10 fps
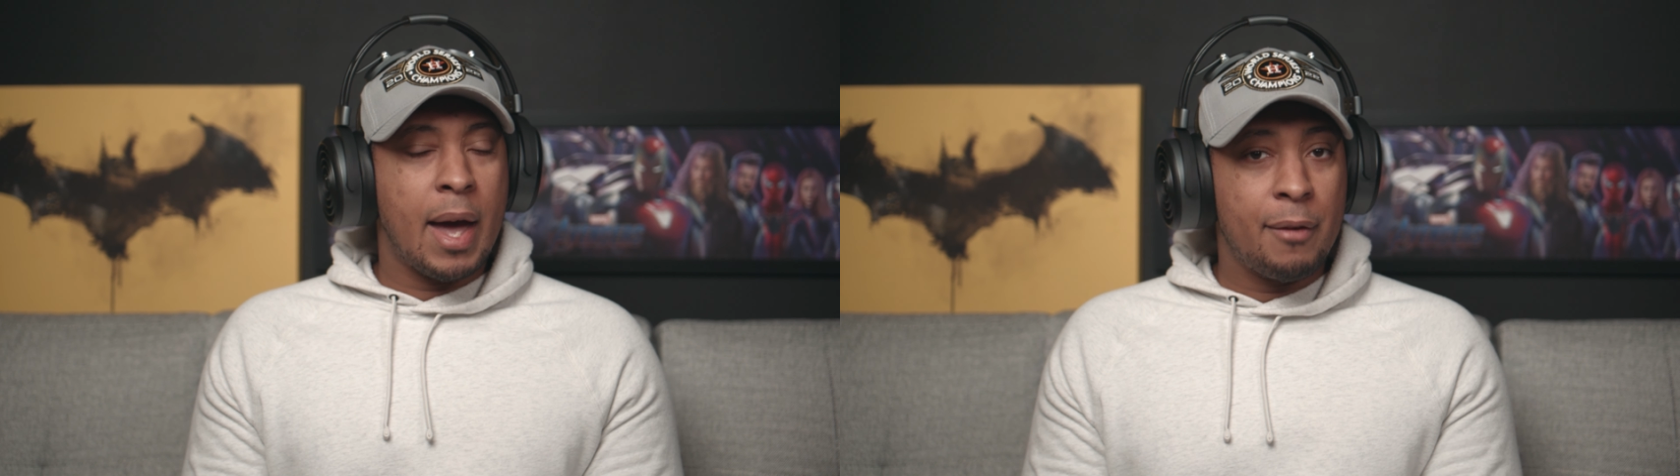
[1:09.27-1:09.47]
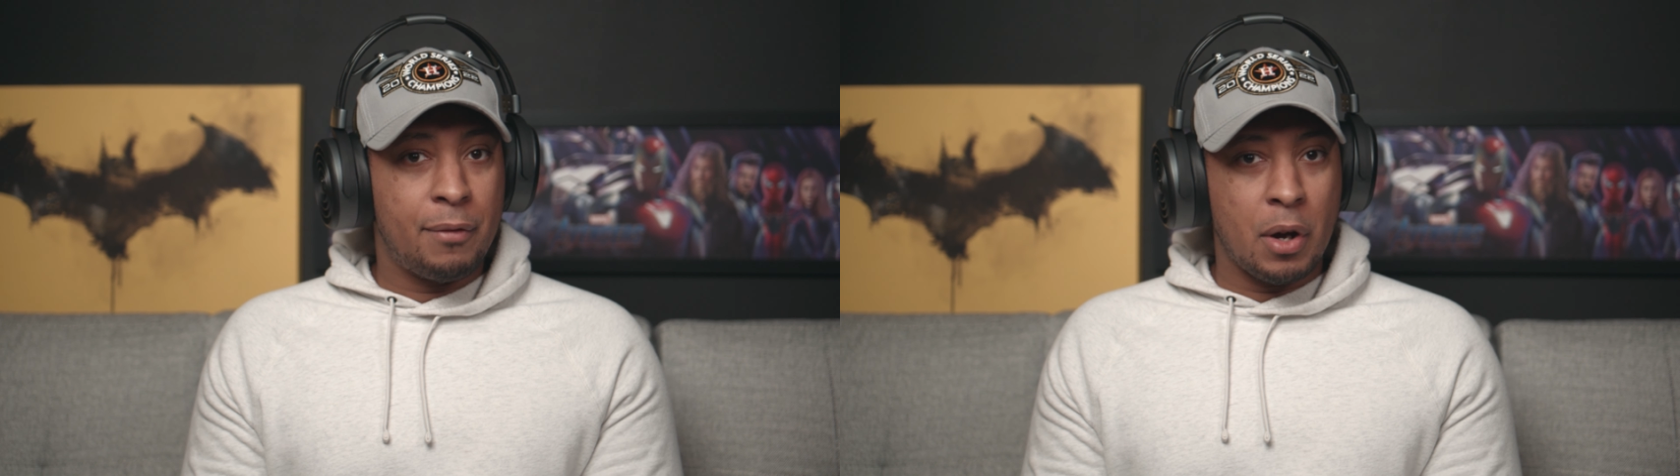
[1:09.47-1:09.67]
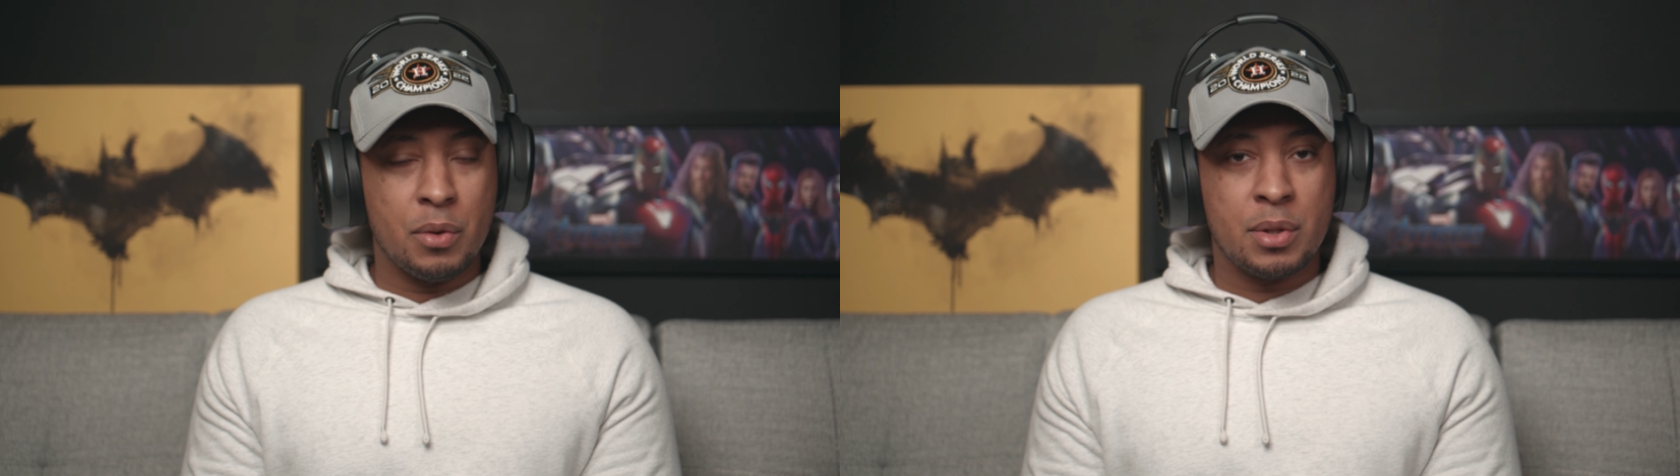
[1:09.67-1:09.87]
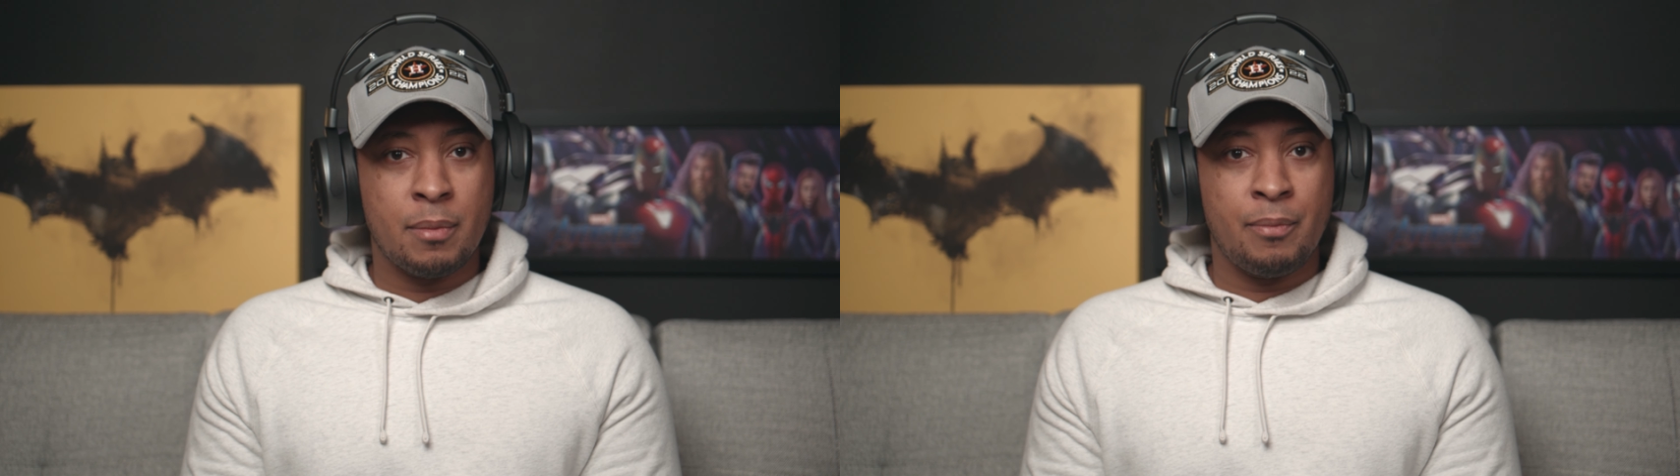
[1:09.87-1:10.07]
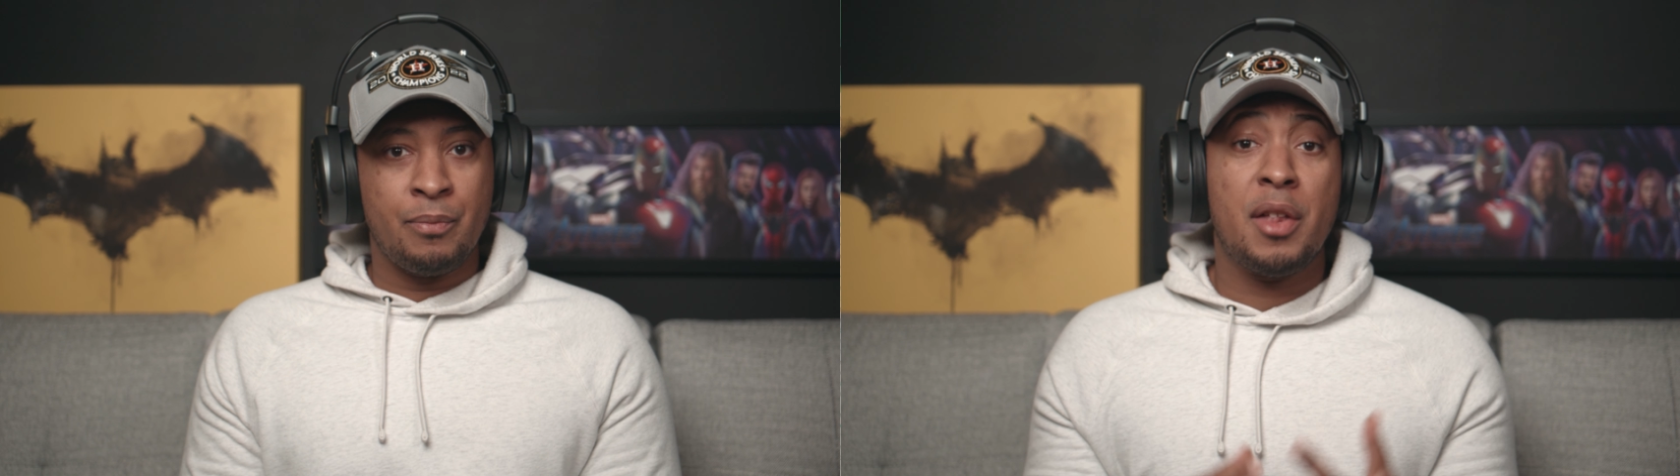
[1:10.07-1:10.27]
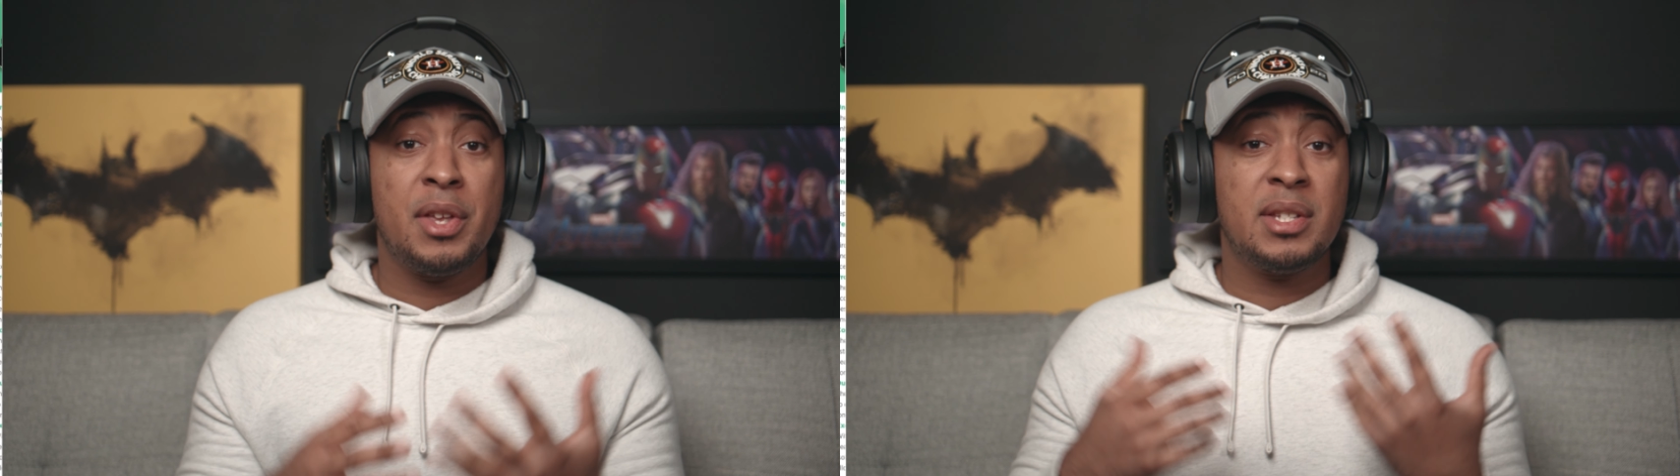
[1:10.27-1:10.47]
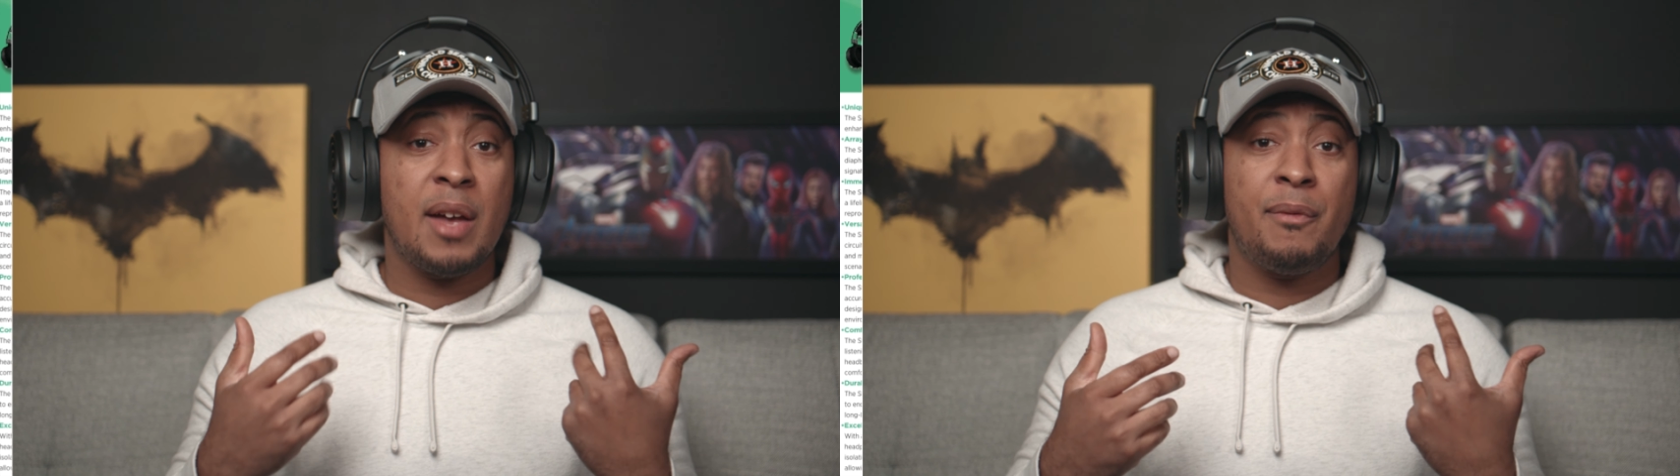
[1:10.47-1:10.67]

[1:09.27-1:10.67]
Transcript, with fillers: headphones. Now these